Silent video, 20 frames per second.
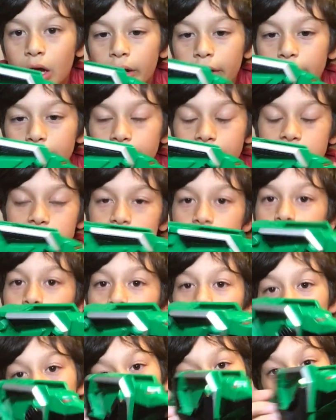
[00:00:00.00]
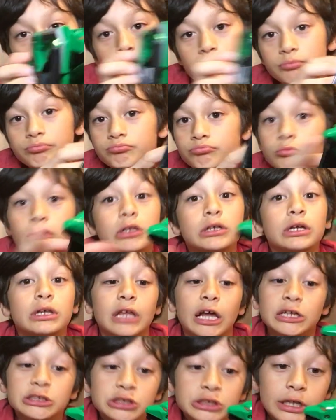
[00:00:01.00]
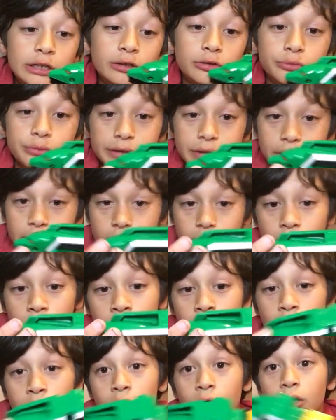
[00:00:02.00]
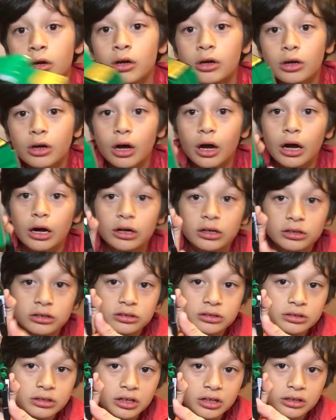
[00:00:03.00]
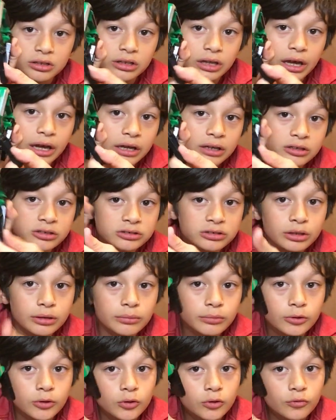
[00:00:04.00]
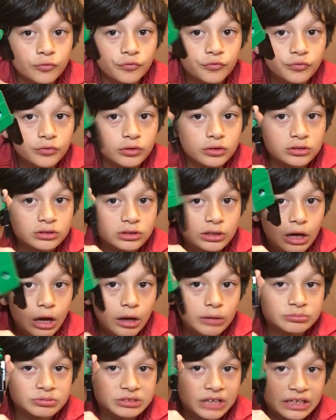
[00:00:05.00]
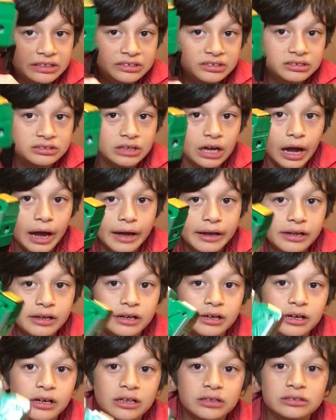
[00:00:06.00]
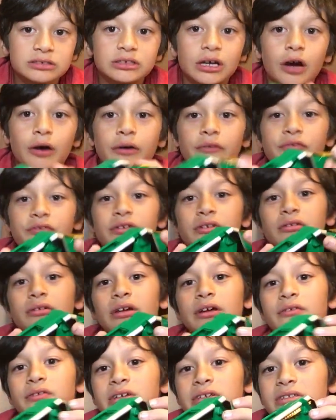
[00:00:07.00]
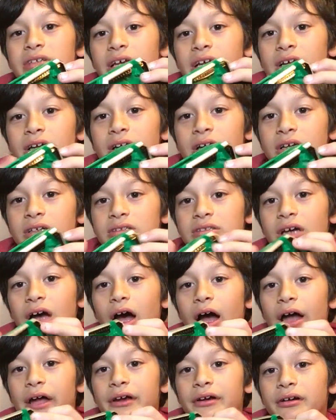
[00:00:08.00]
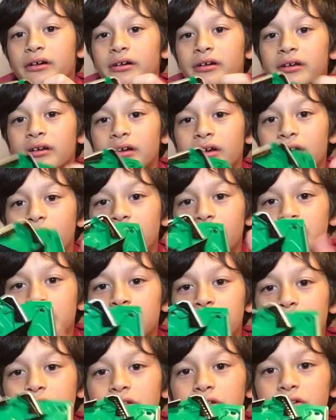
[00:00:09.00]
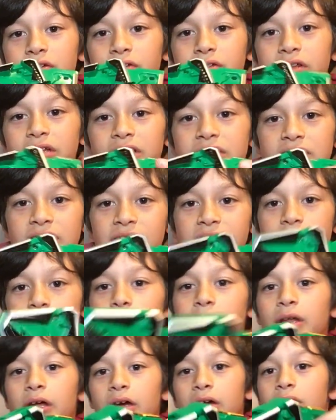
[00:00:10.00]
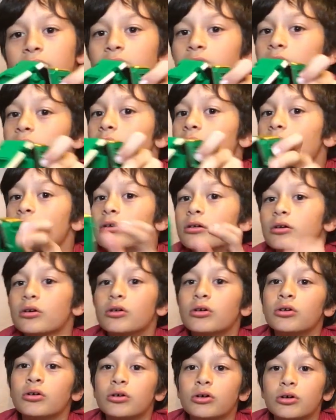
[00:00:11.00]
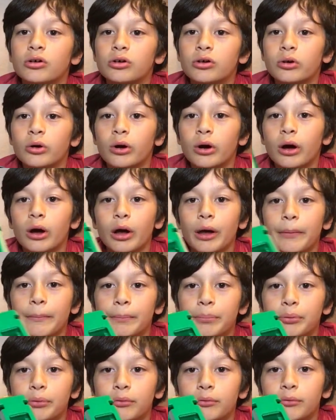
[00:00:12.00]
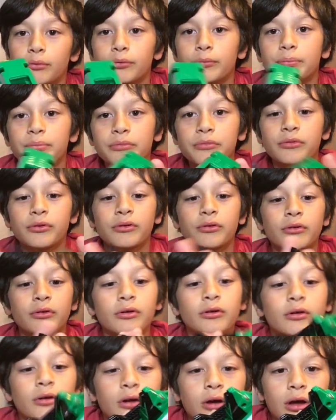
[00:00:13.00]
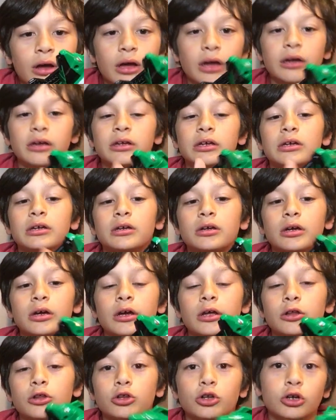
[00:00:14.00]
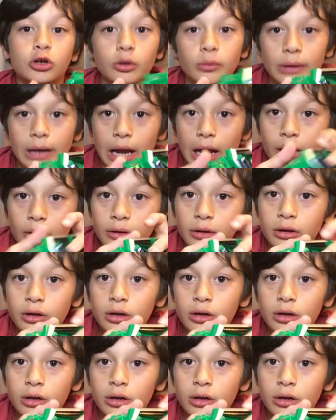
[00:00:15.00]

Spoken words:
It's a nice shade of green. The legs can move side to side. So if he's like tired, you can do this and he can be like, I'm pooped. He can look around